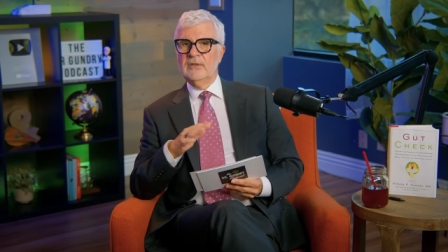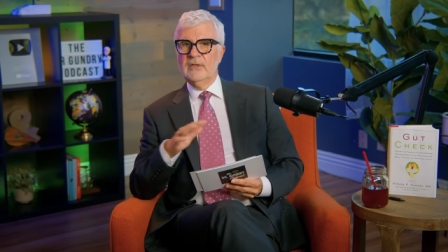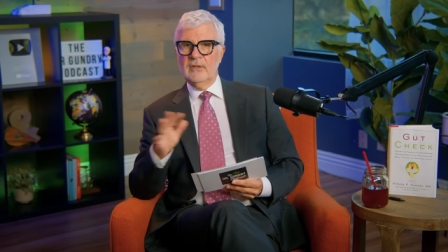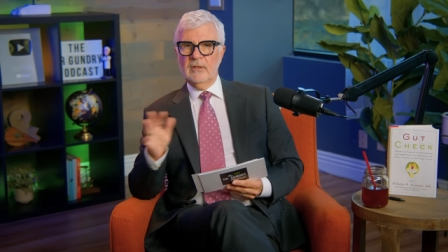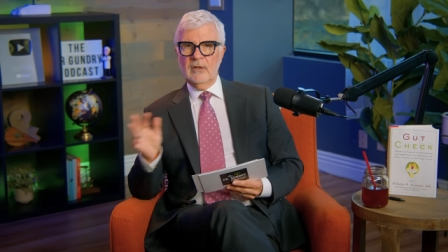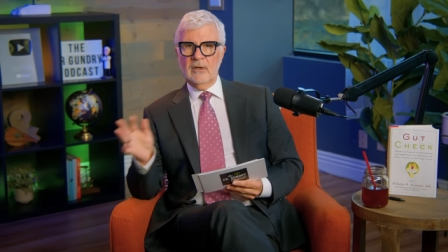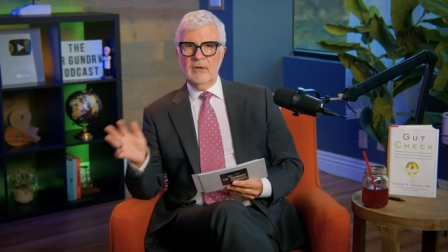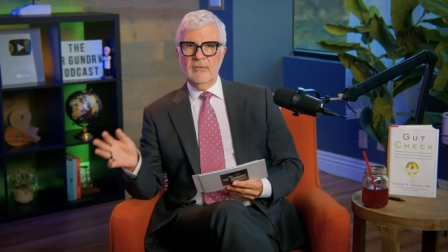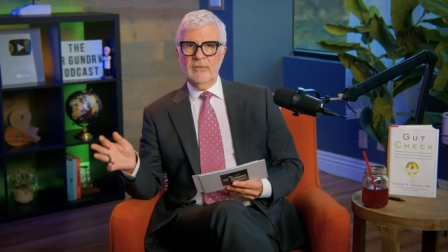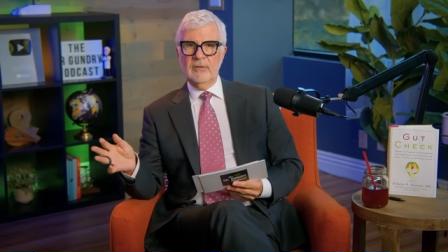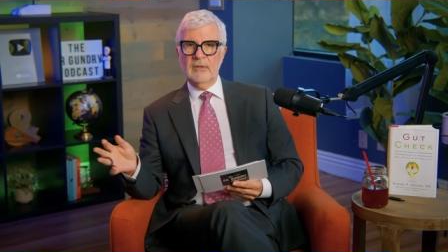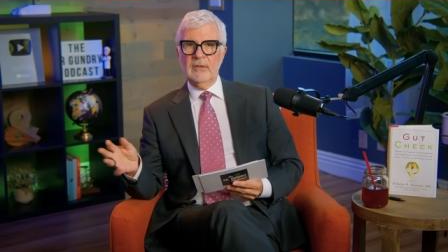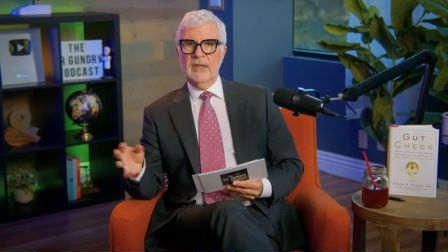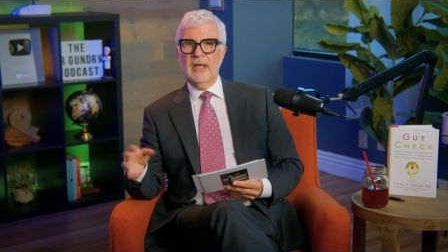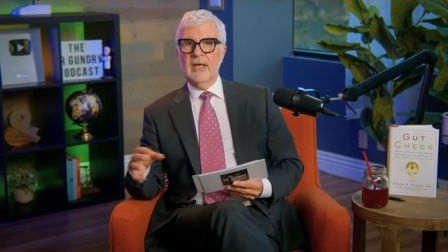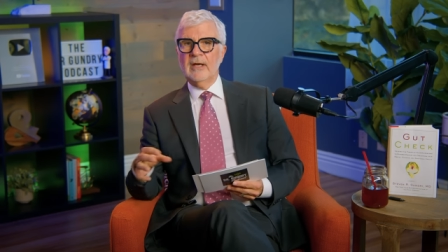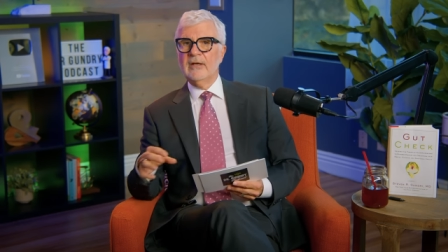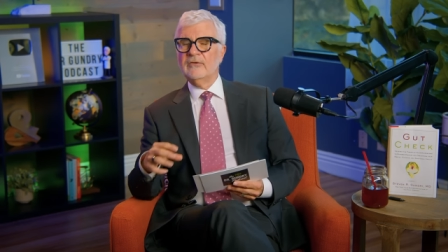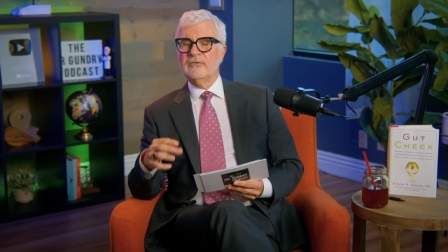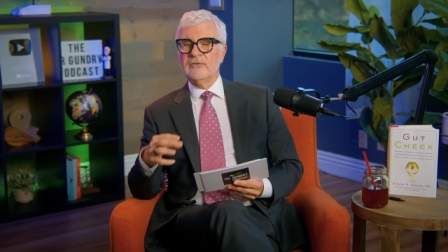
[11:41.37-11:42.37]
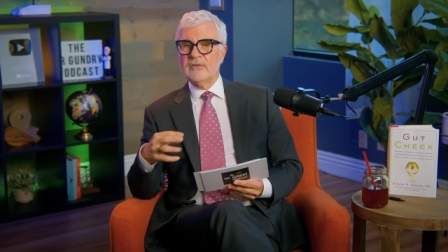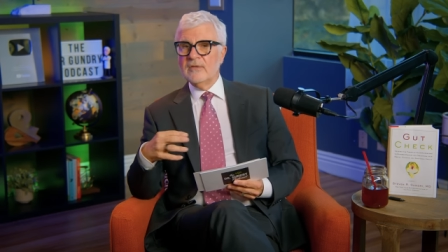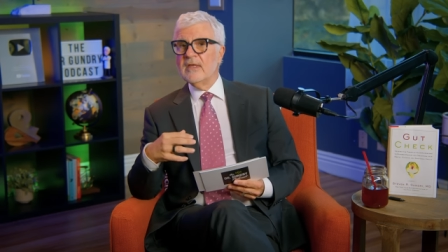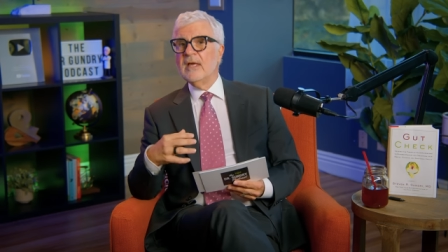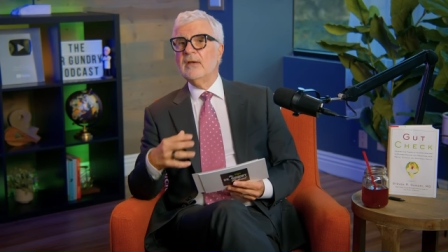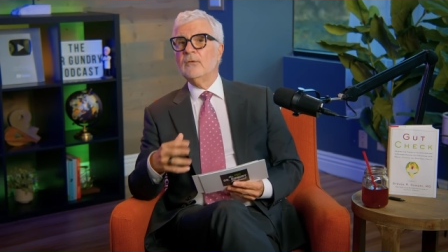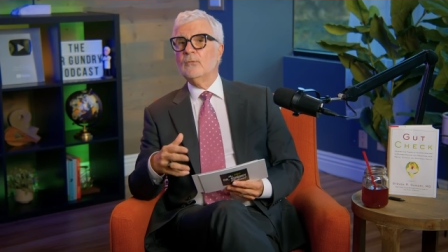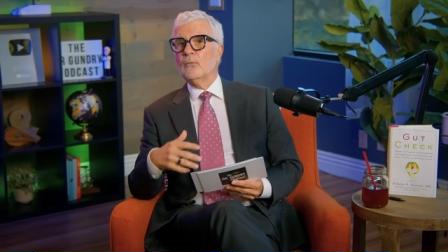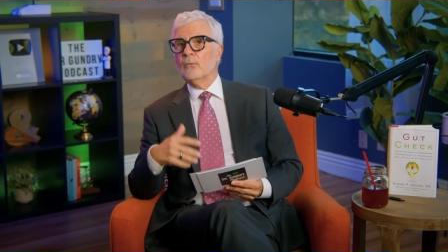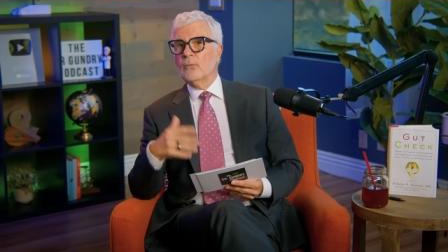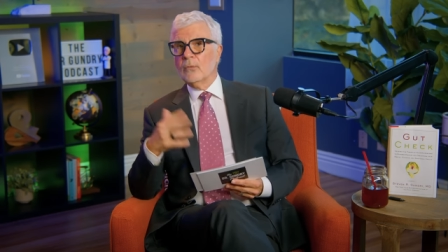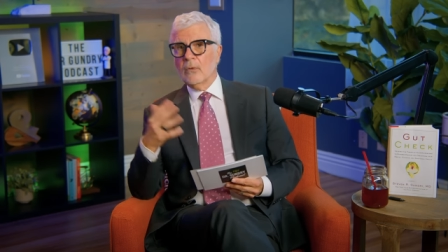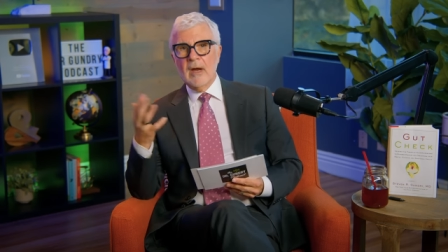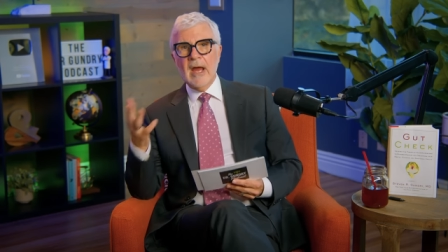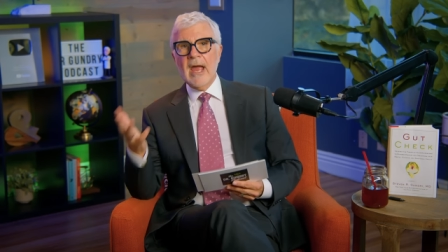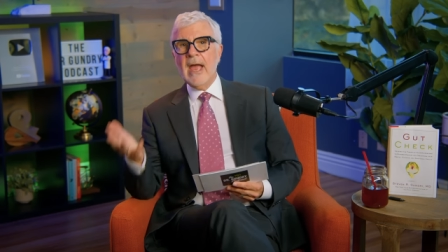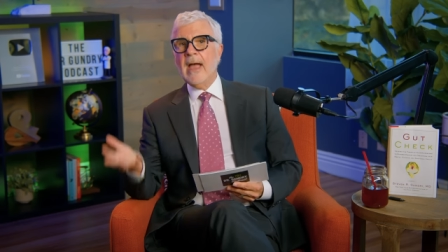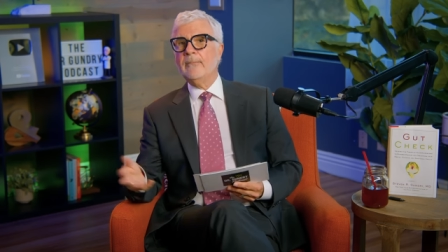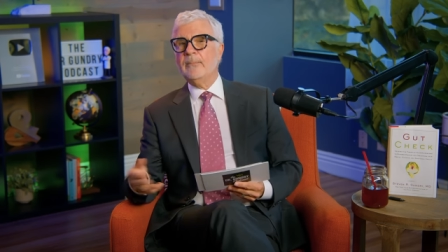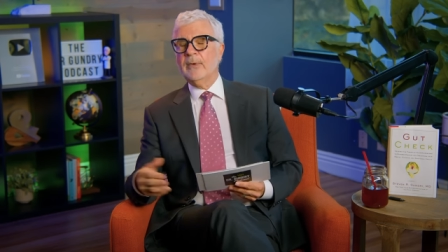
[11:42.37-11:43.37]
get all the lettuce, and then
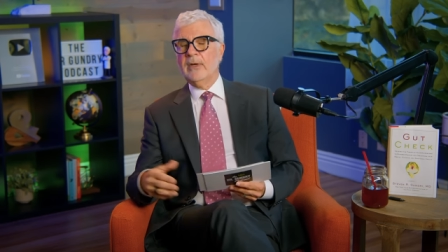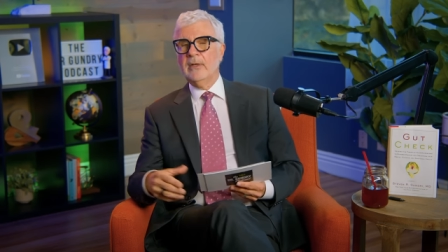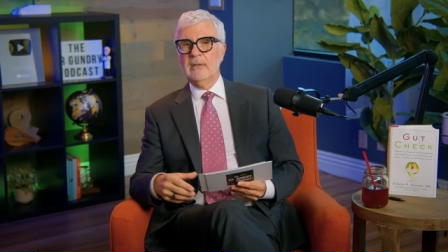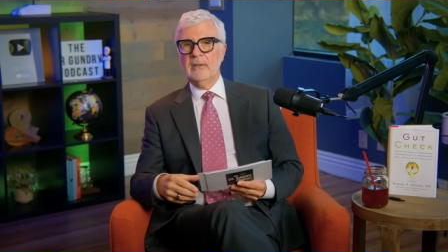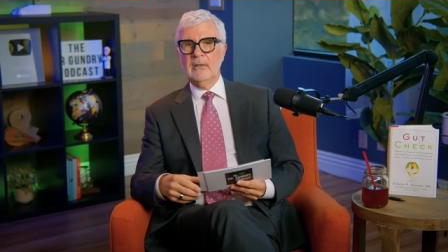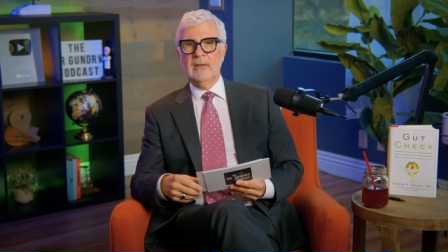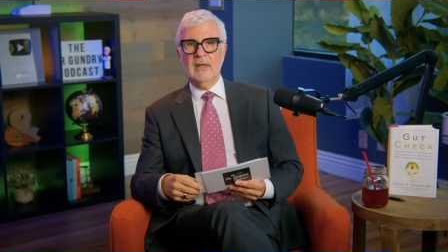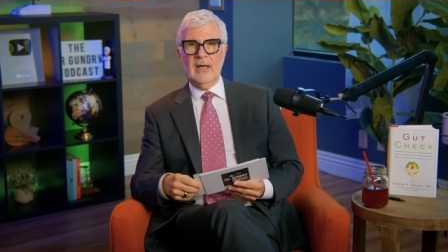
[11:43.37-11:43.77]
wrap it,